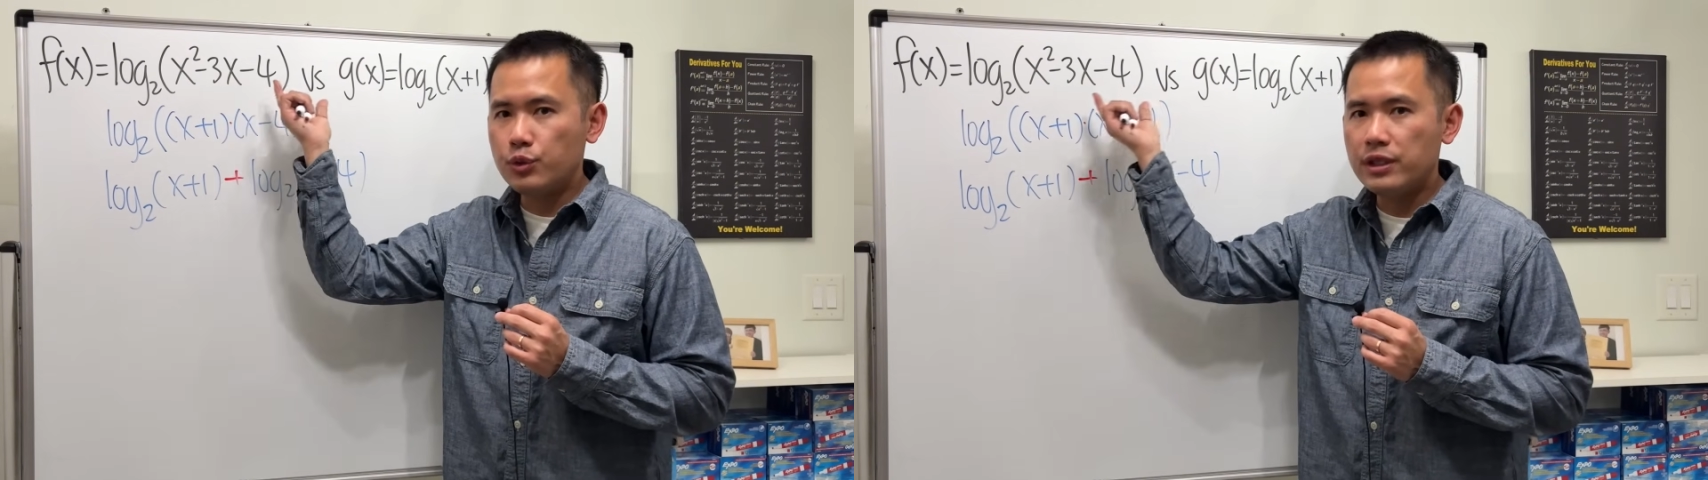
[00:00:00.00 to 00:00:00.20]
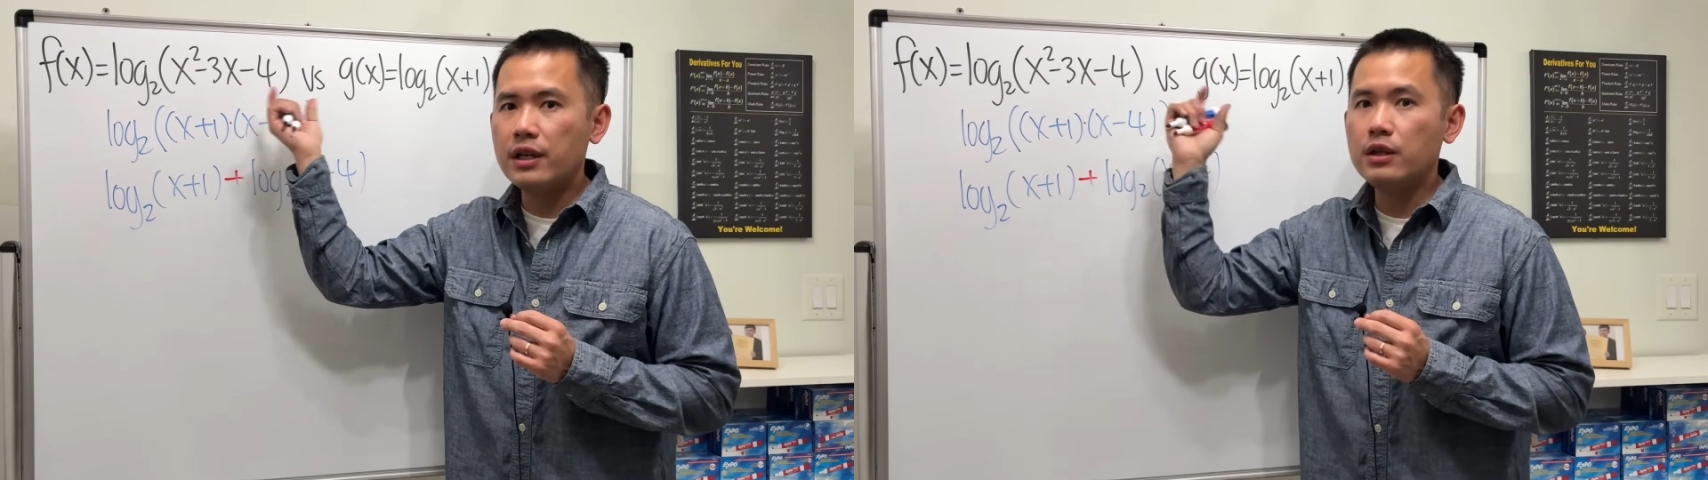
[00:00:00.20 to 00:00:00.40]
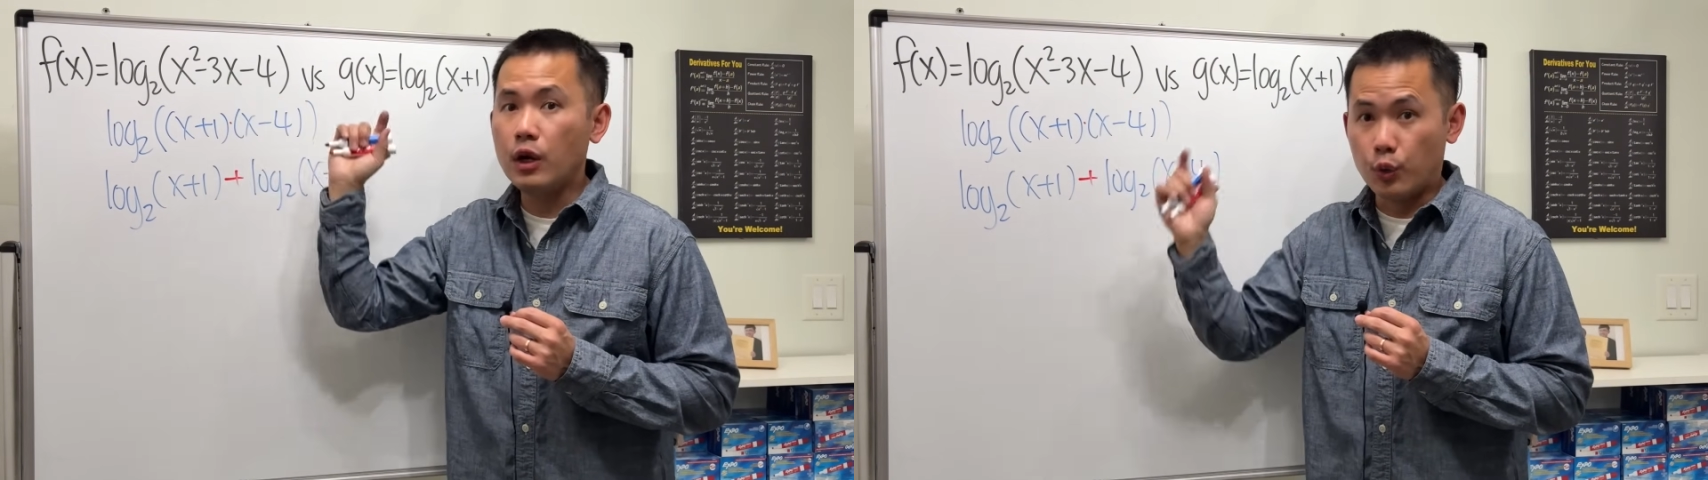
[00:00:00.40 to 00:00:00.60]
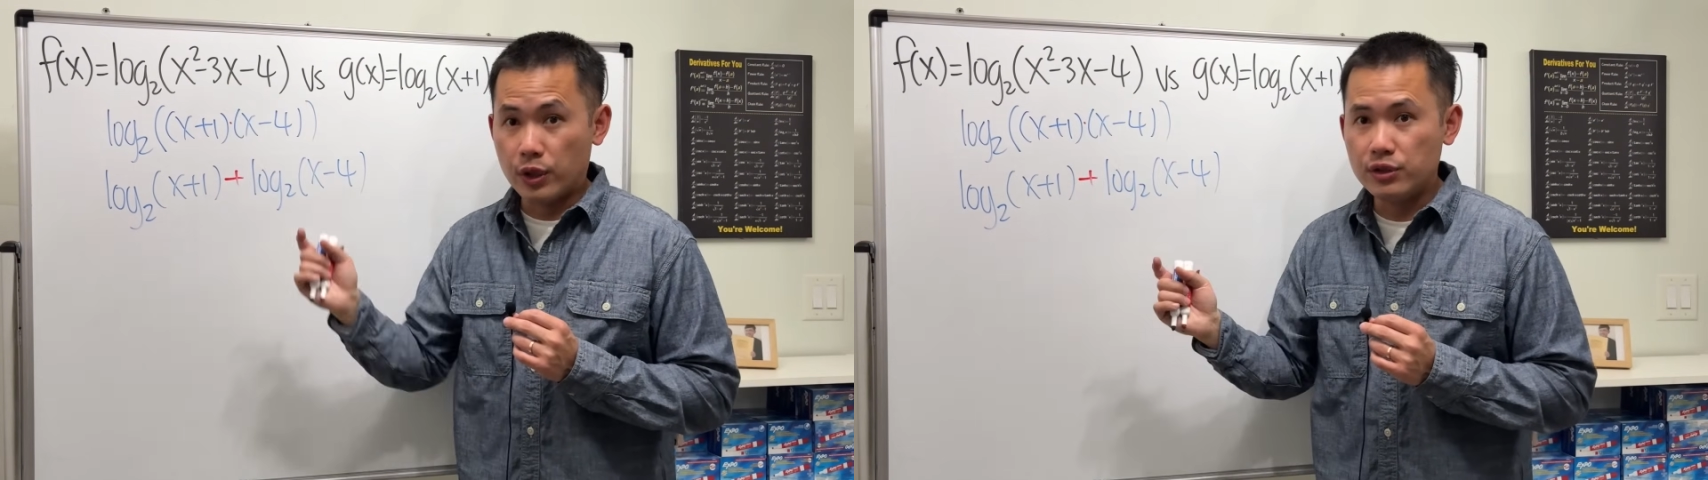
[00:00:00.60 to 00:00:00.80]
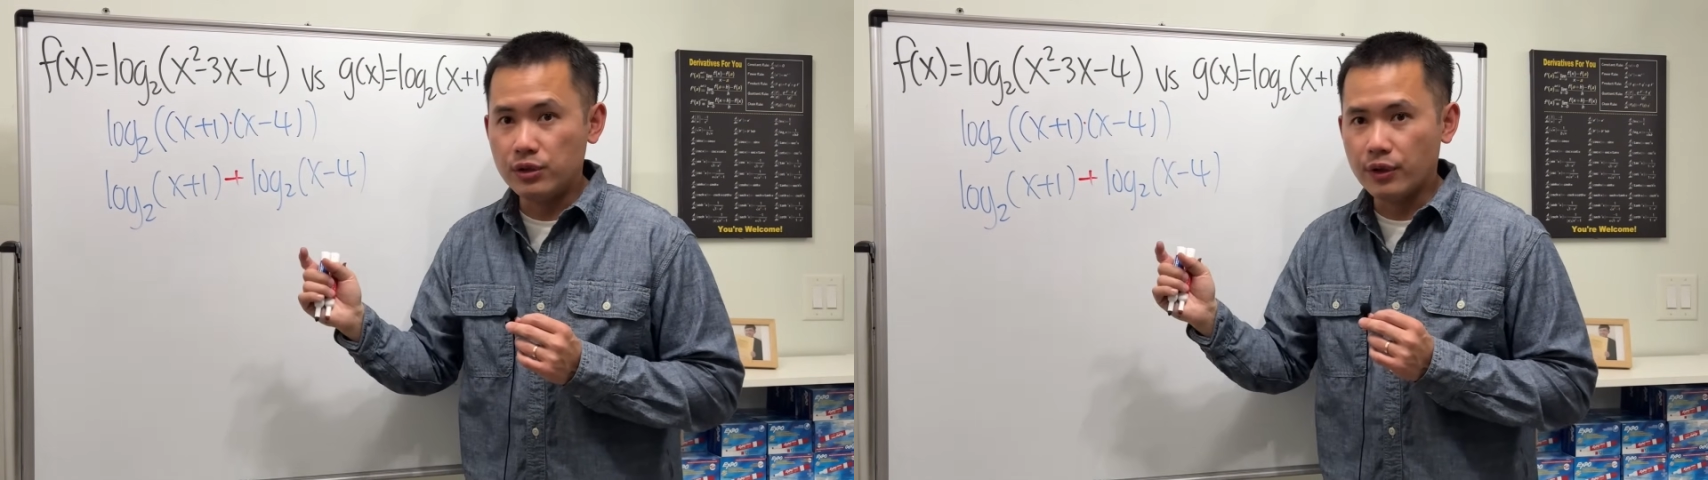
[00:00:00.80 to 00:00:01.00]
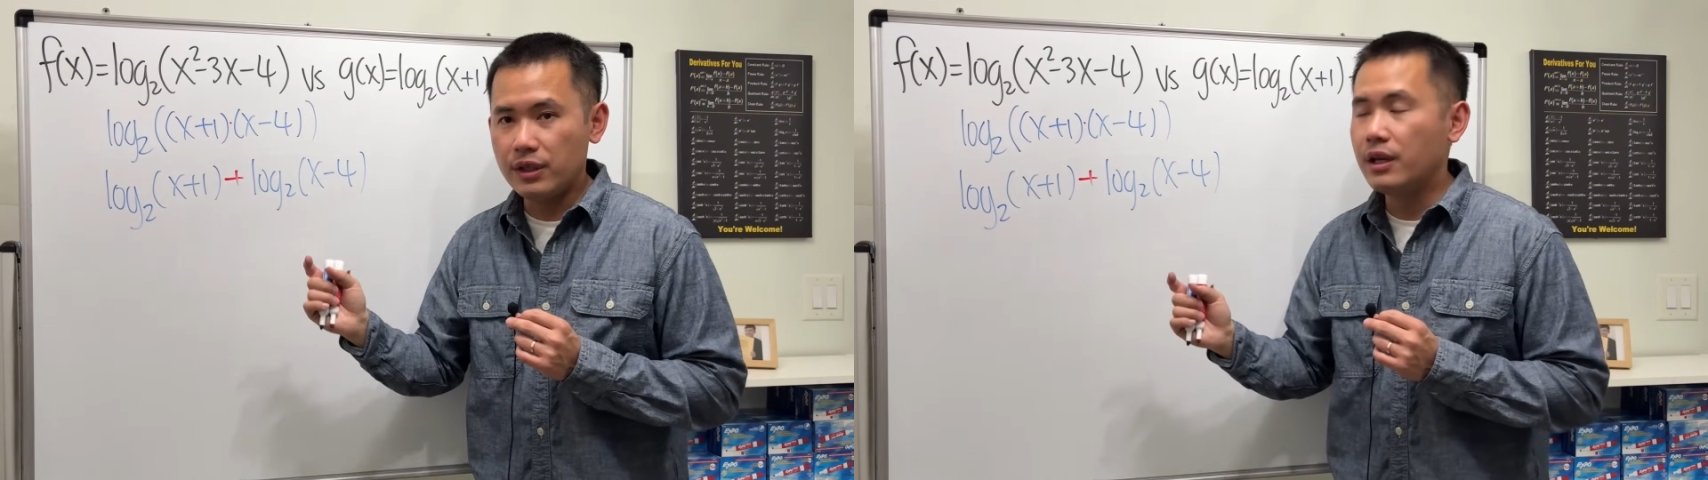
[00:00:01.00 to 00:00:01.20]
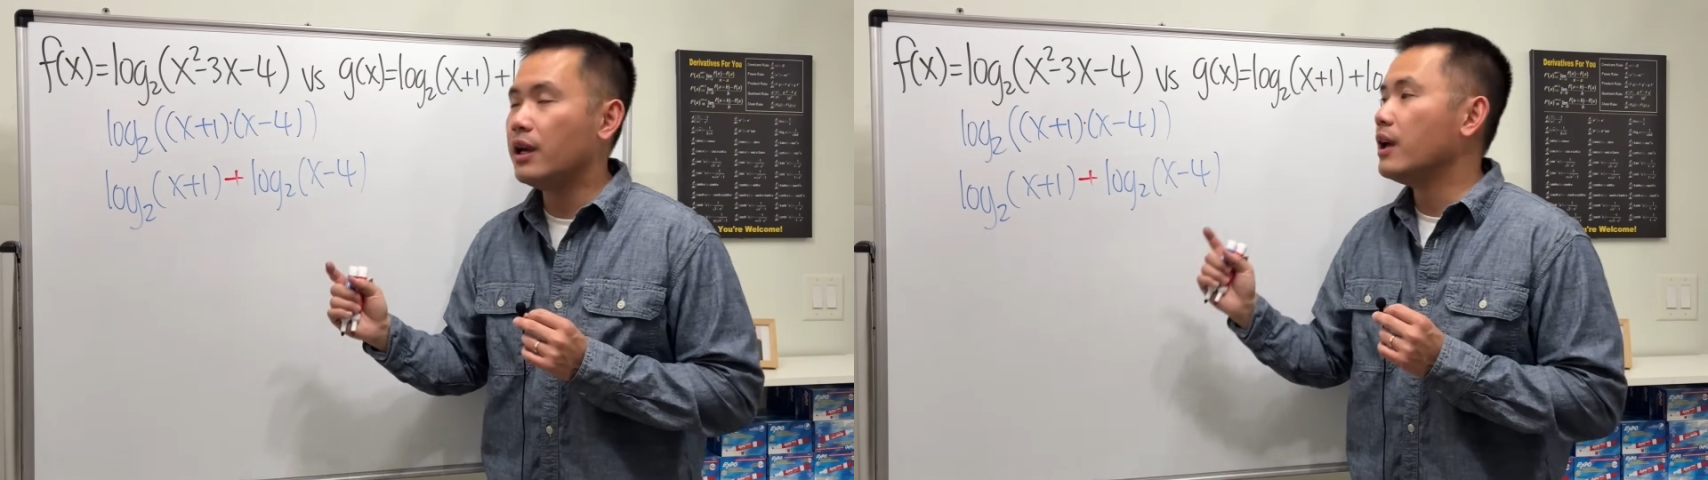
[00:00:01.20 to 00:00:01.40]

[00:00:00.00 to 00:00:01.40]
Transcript: written originally.